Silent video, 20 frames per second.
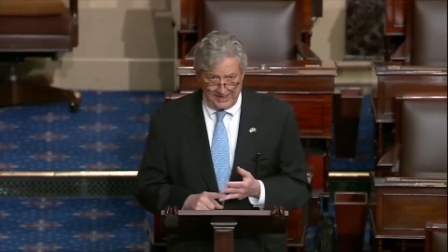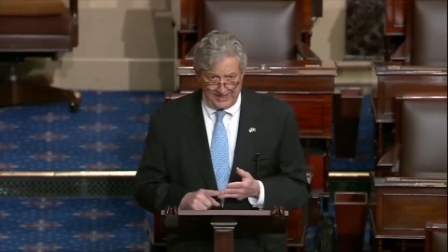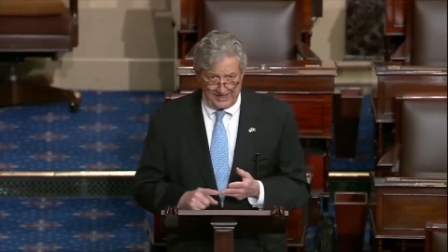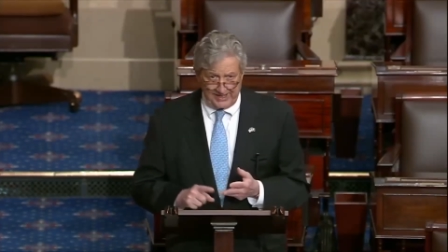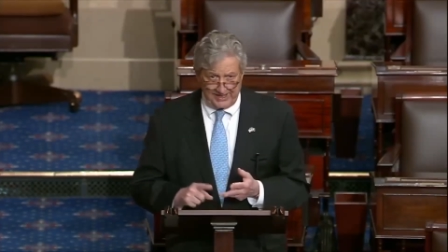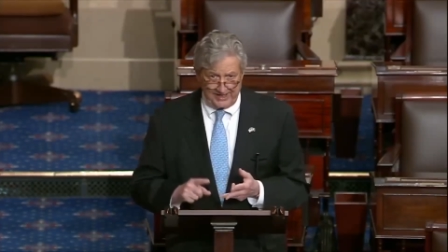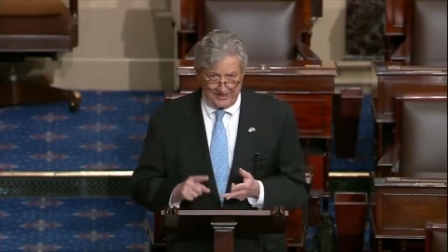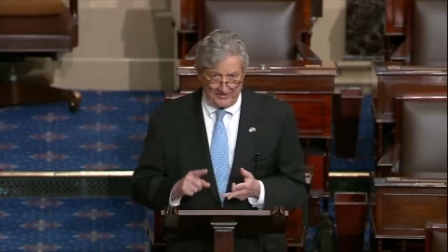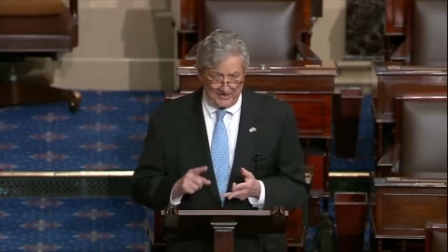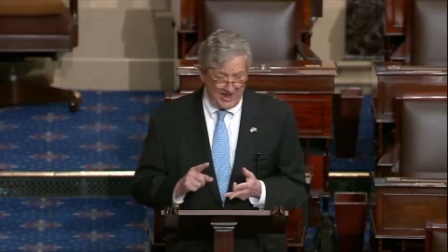
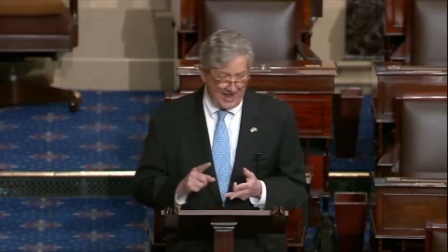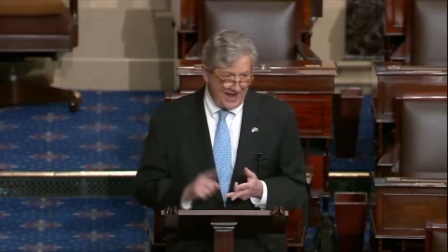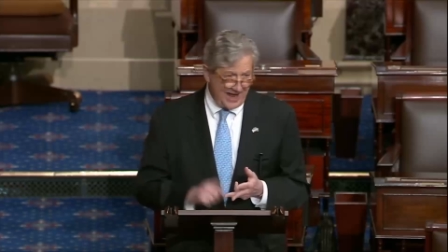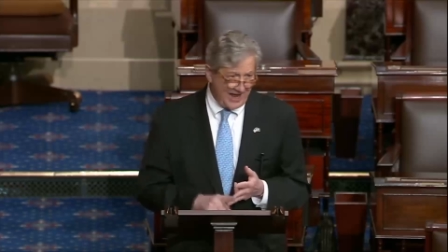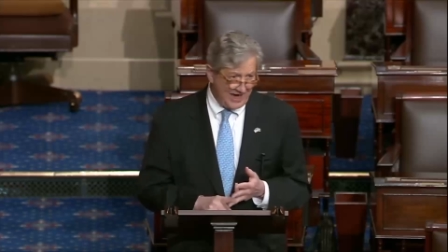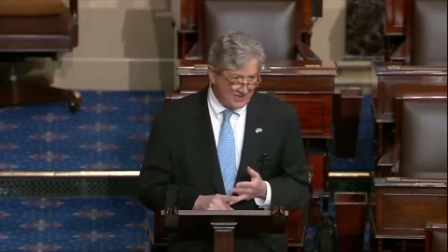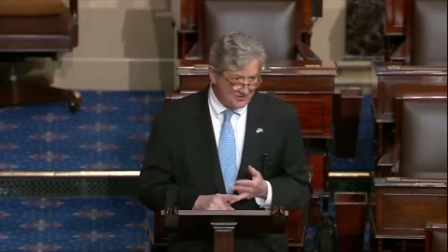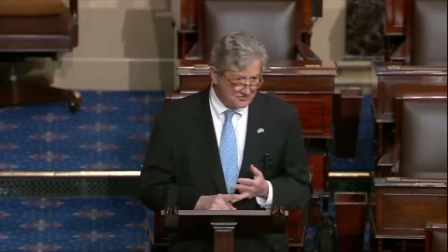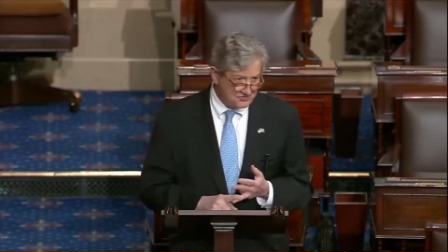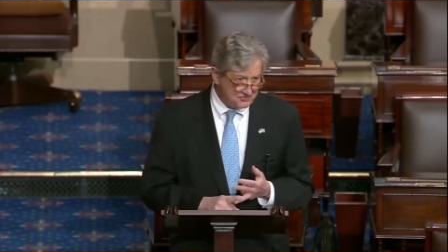and
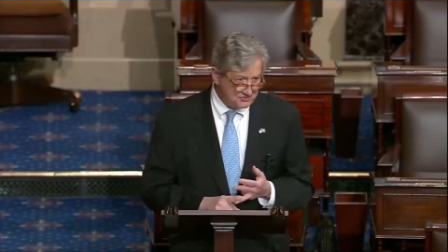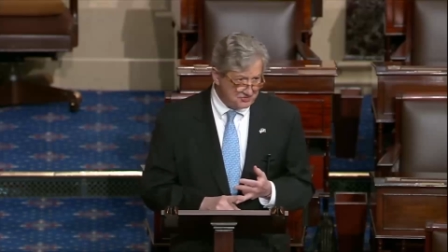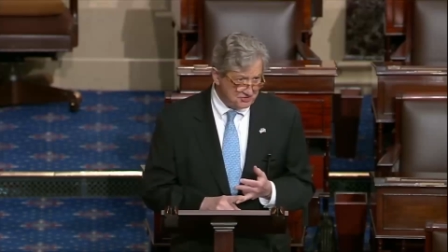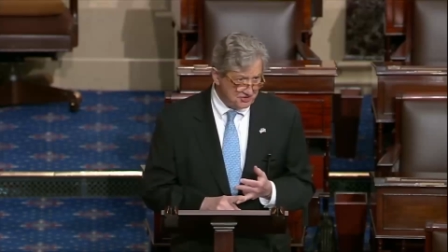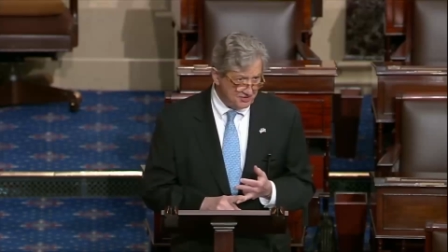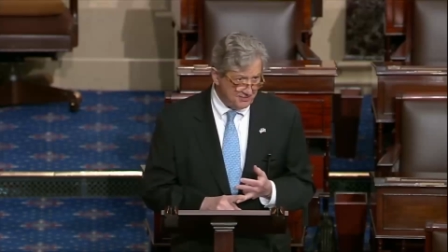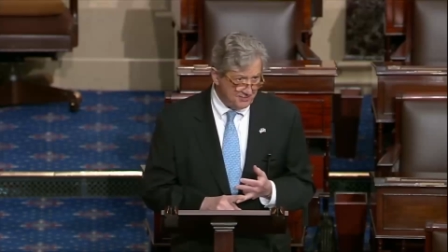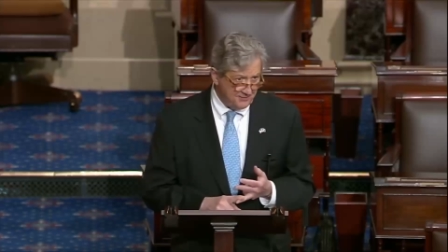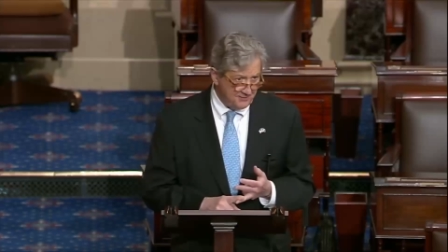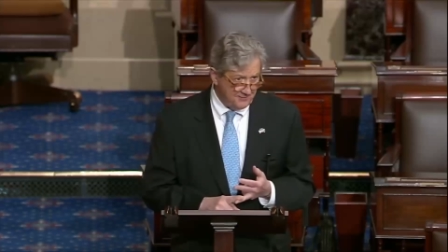
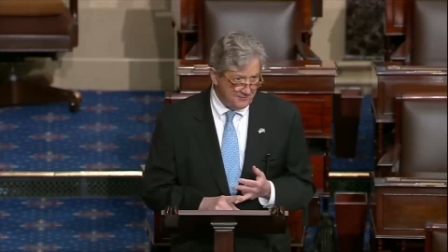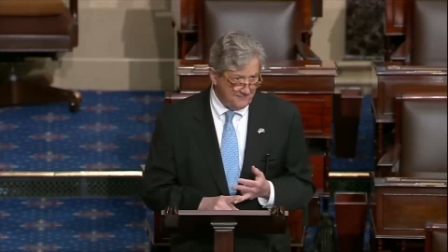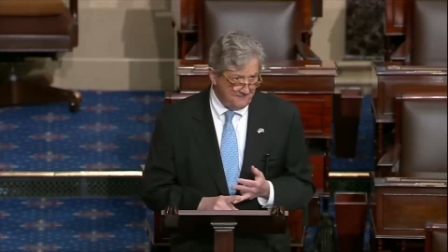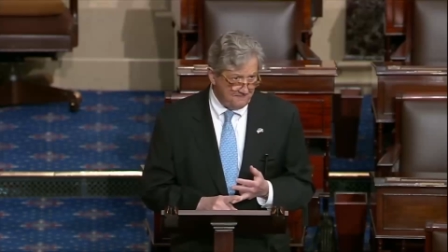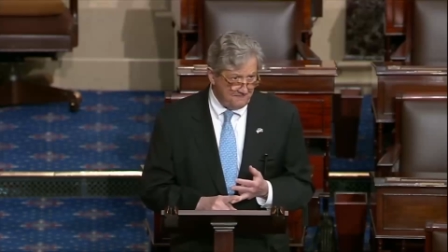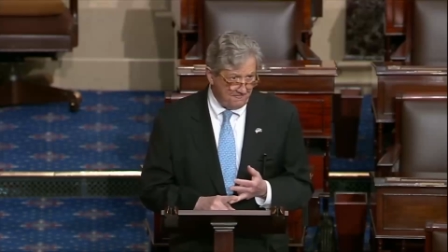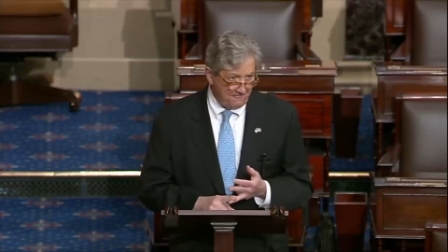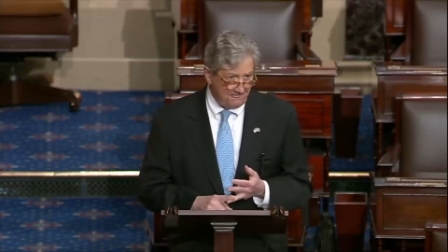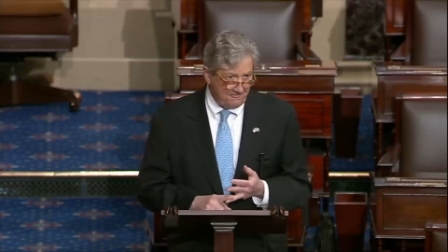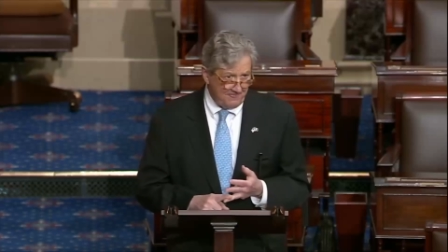hydrogen
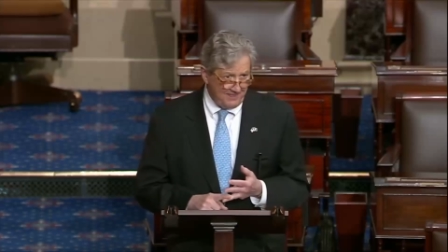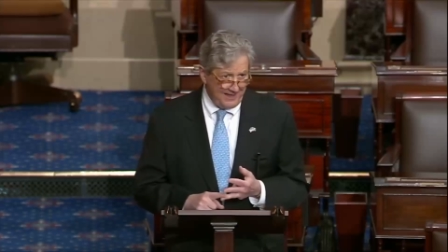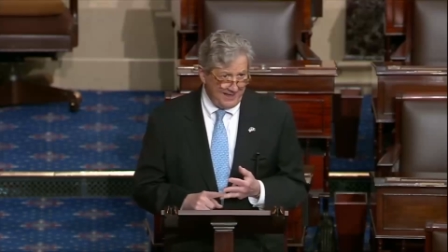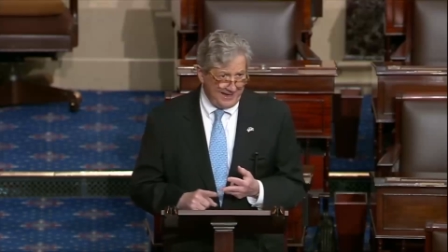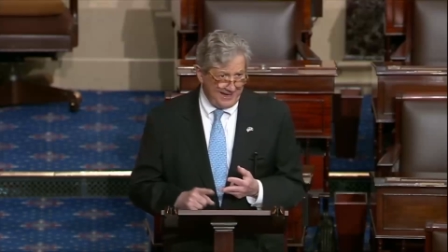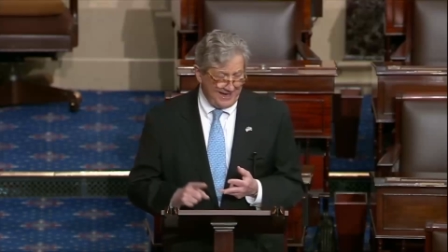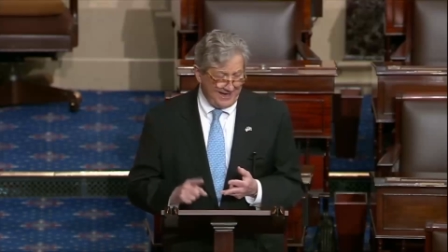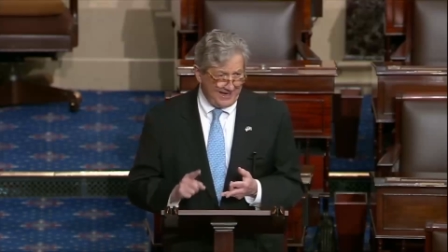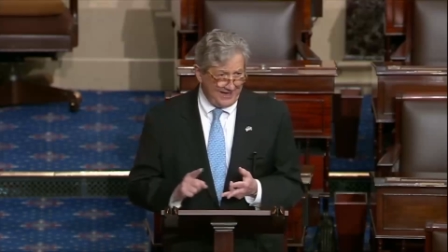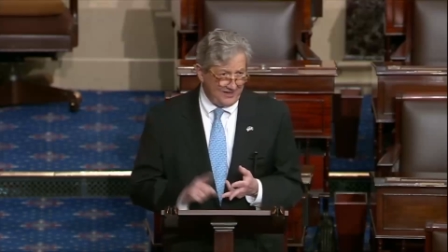
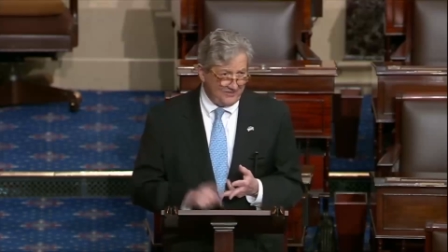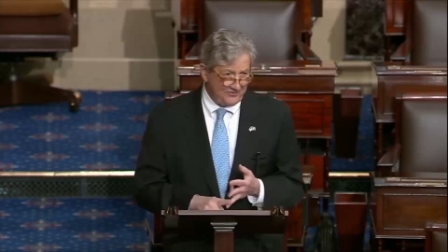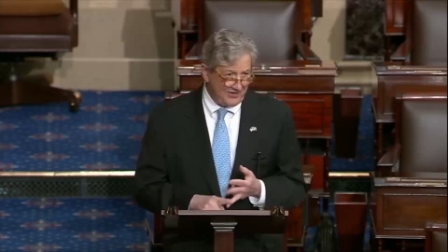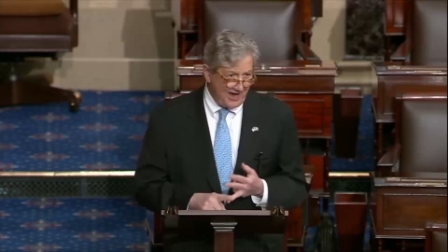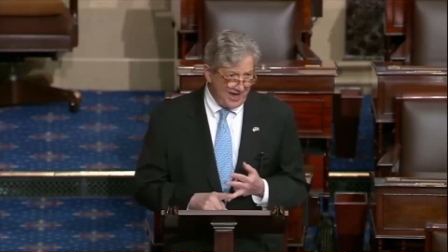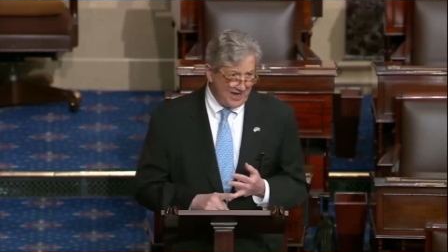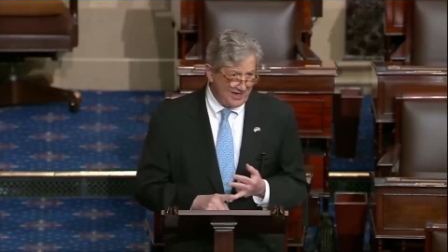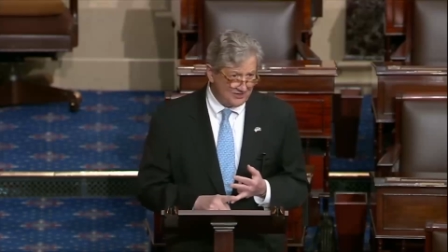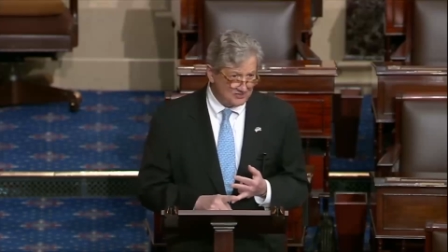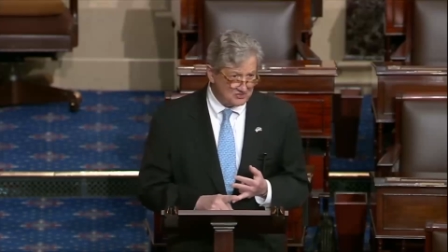and
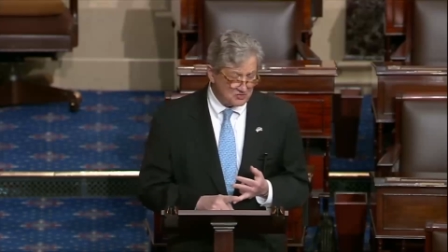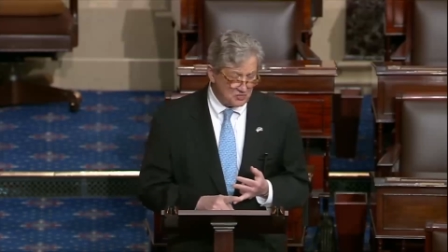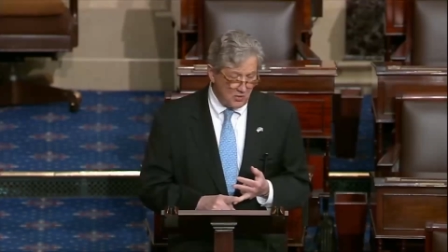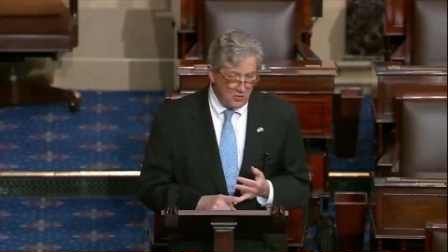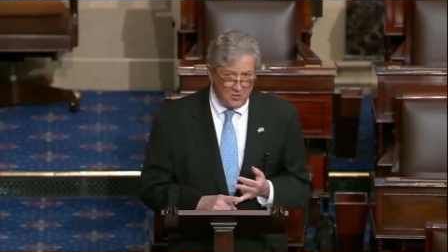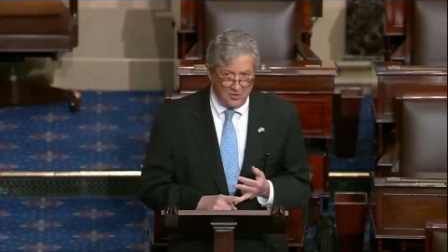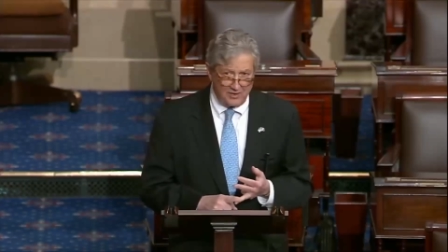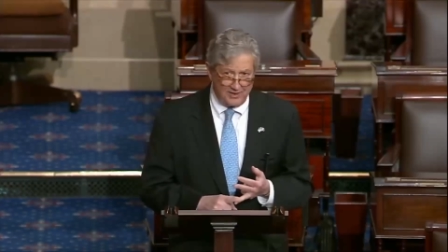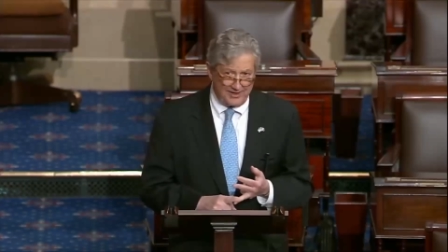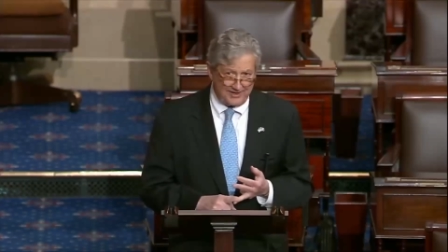
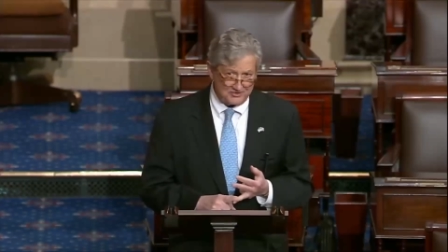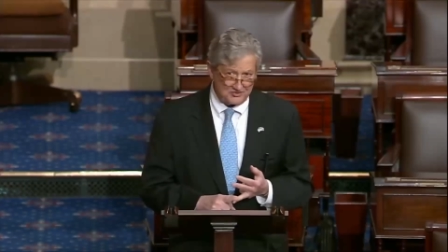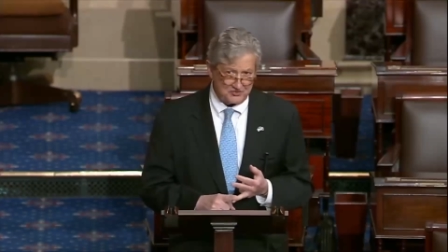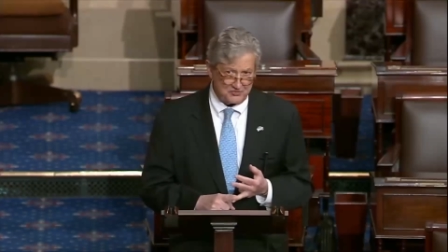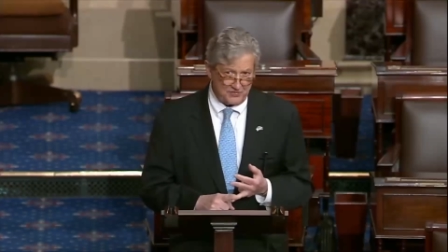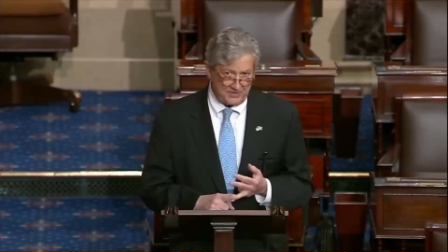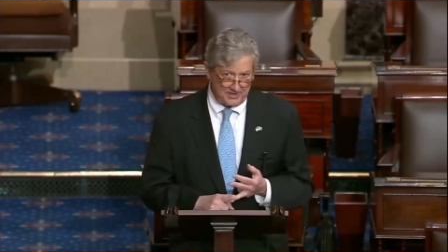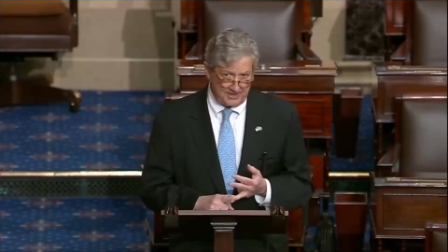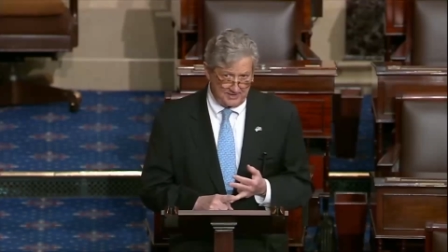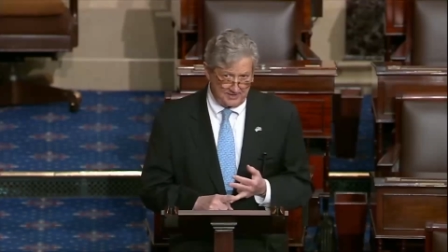hydroelectric.